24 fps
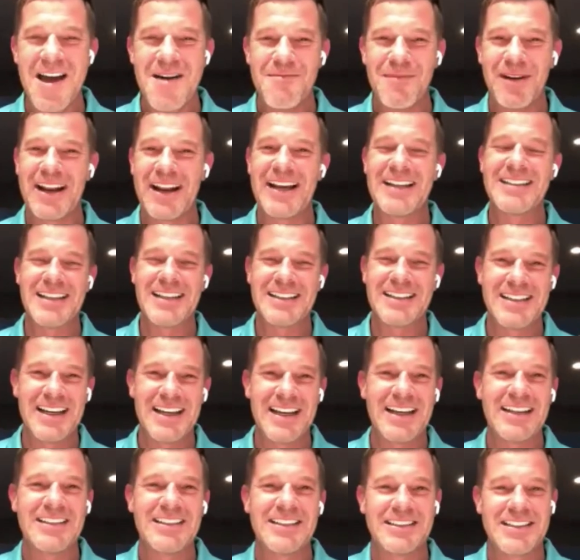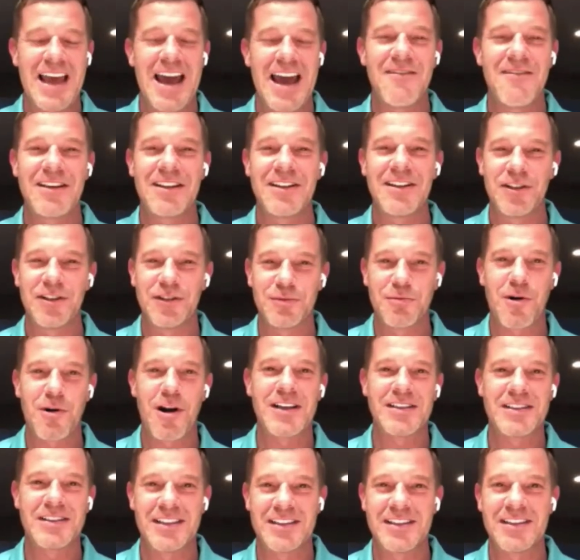But as I said, just having those
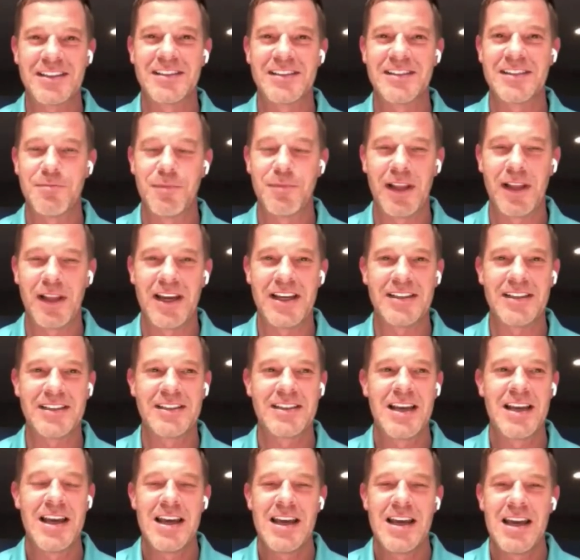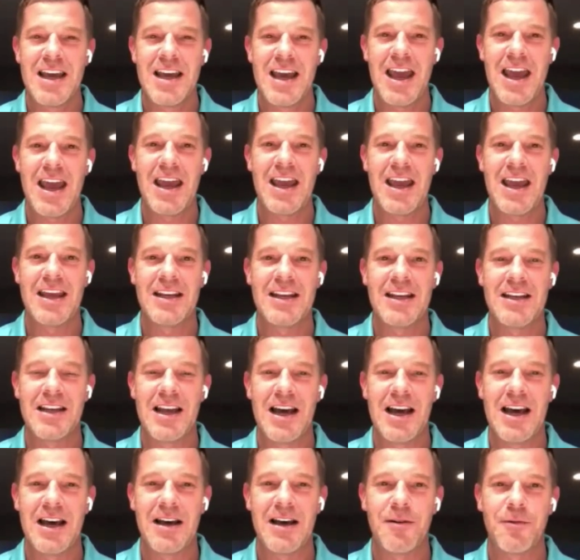processes in place and
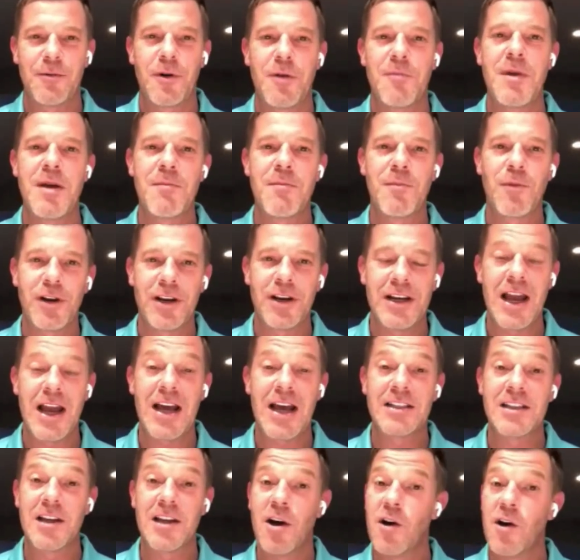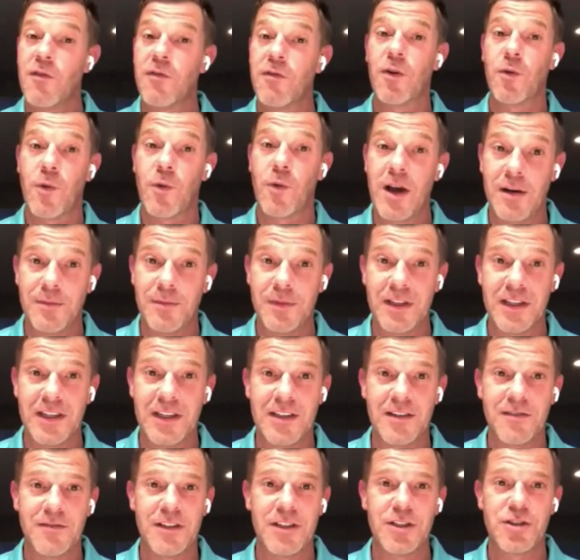remembering not to overwhelm the
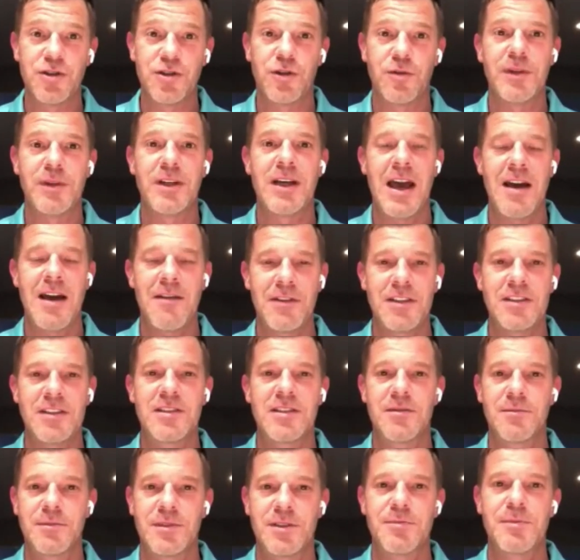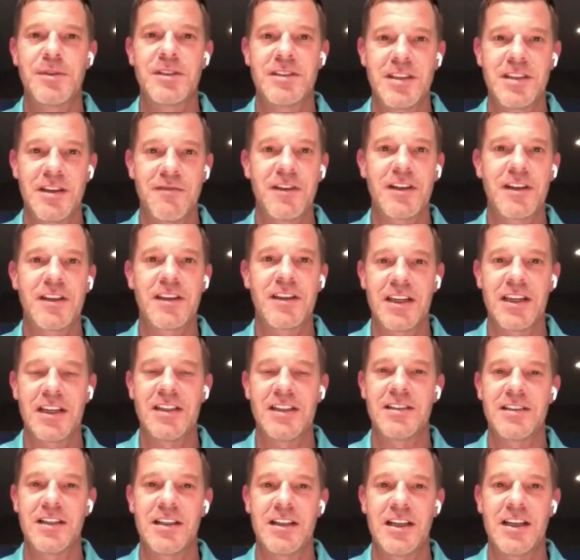individual, but having some specific
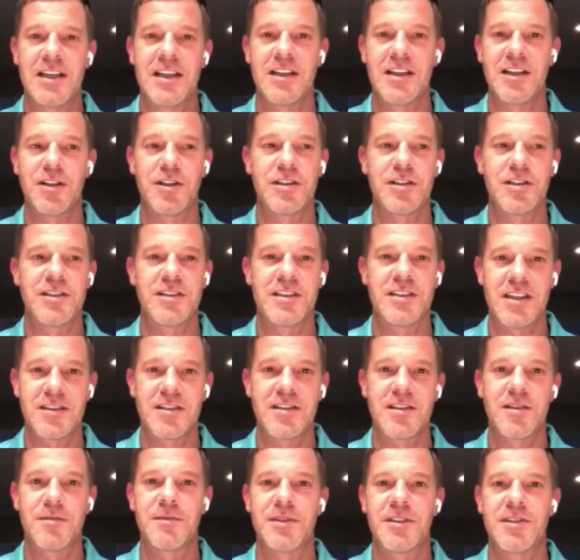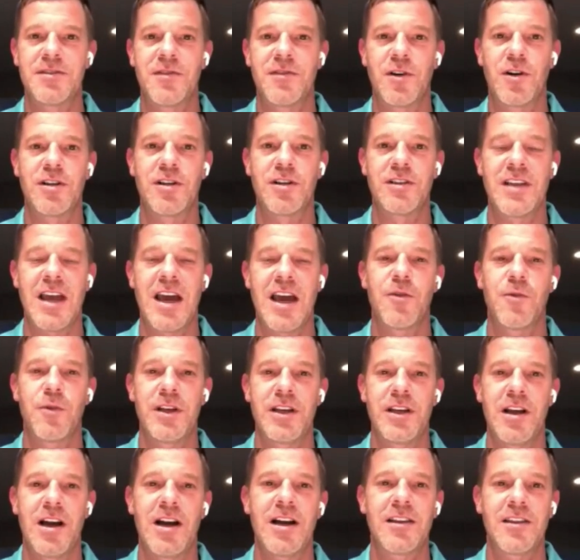things in a good system as far as how do we
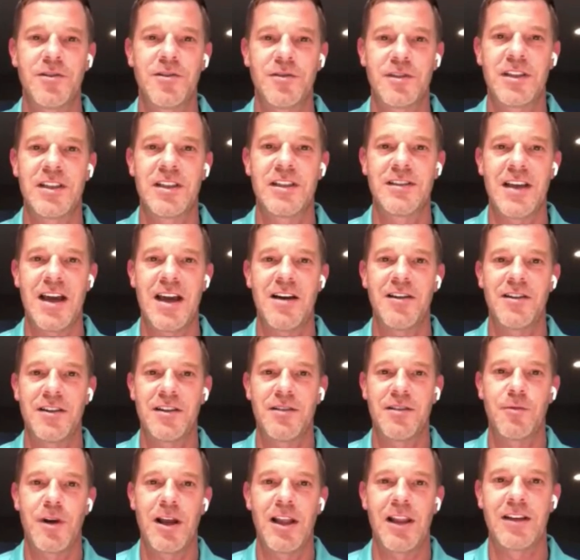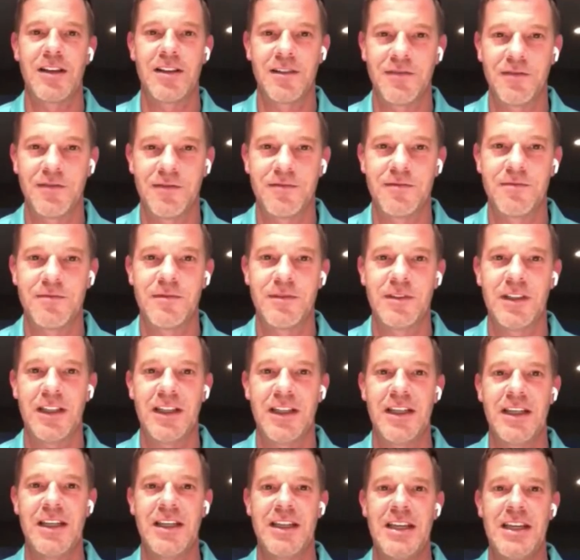knock those things out in a relatively
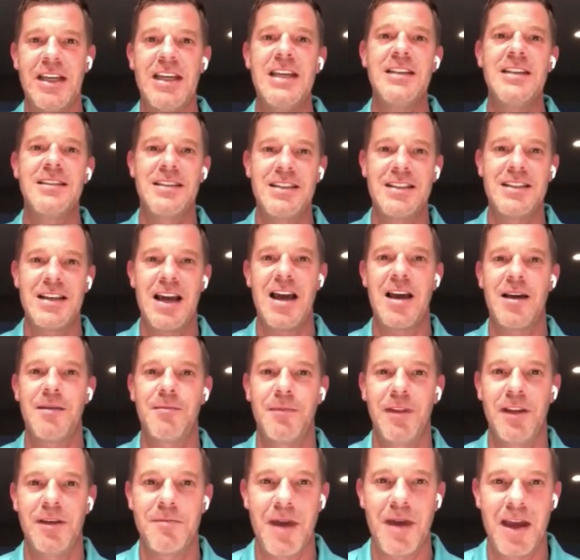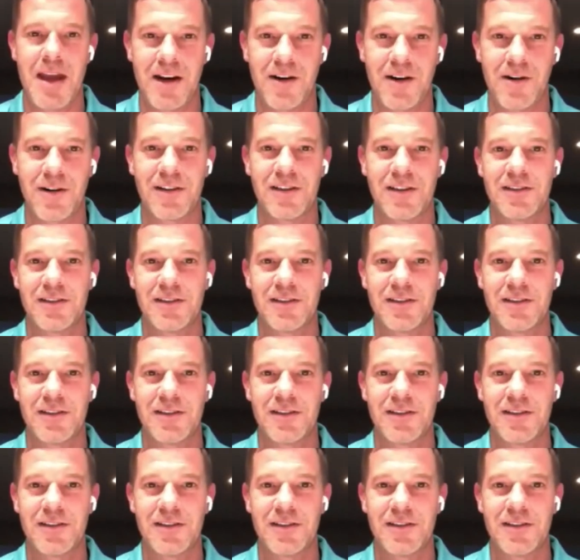easy, timely manner.